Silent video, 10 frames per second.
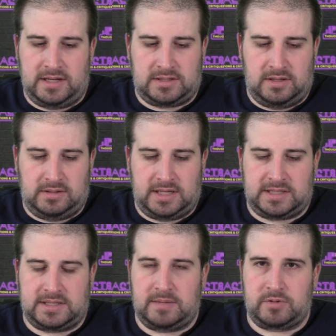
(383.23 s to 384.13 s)
So unless
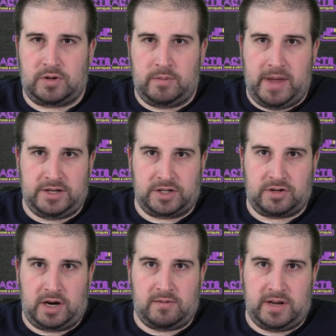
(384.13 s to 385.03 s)
it's some sort of magic
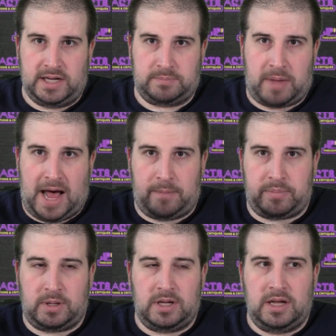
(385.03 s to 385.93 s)
trick where they just pop
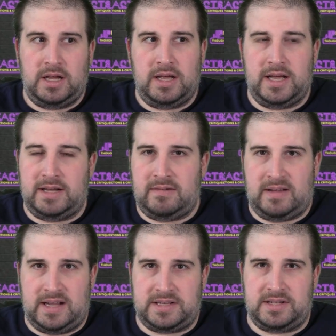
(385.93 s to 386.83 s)
it
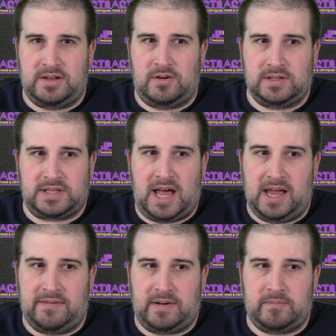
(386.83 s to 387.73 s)
into Noah's
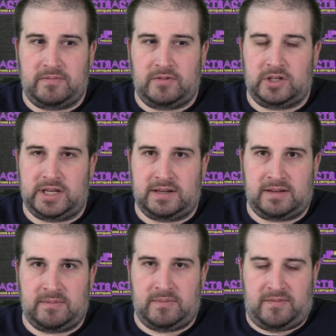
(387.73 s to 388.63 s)
life, I'm really
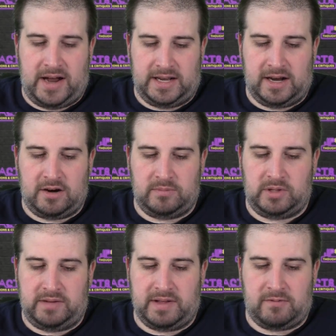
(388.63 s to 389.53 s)
finding it hard to
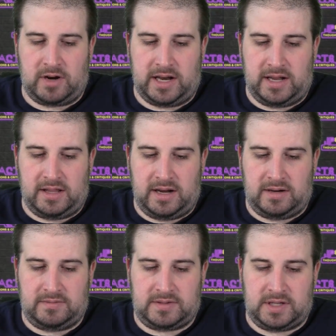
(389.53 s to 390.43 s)
believe that we're getting
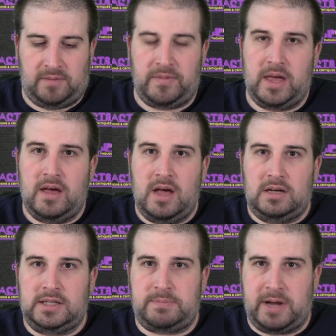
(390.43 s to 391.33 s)
there. So
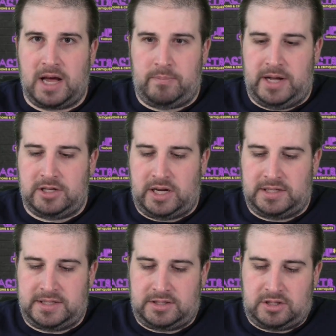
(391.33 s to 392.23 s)
let's pick up on
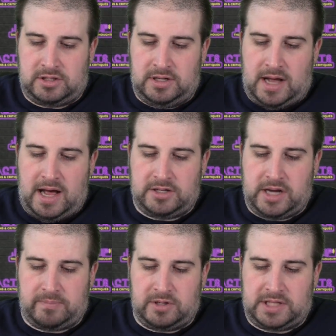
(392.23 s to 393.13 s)
Genesis
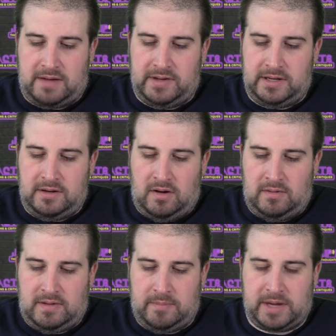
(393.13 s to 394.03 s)
chapter 7.
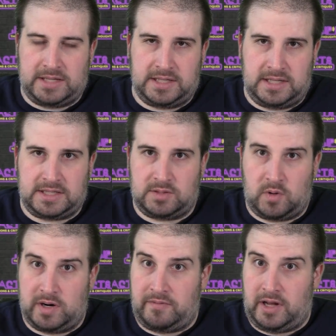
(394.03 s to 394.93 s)
I'm guessing this is
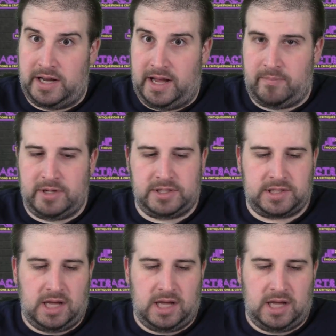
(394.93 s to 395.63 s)
where the flood happens.